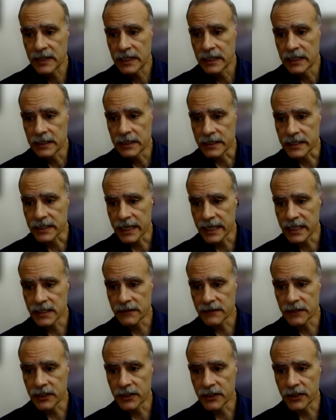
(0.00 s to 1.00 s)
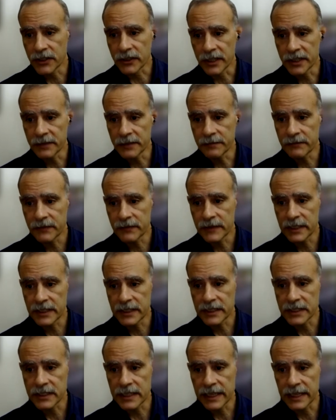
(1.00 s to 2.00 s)
the size of a neuron
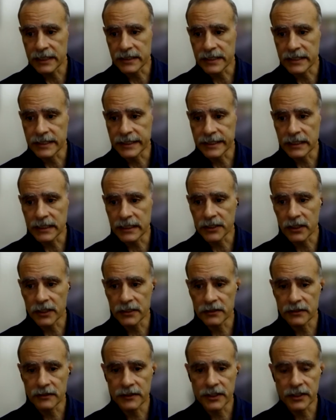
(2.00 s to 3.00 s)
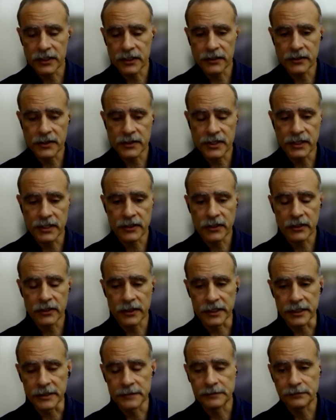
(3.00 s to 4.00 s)
is like this little dot over here you see in the
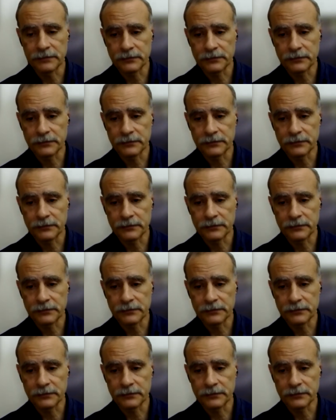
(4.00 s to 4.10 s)
corner.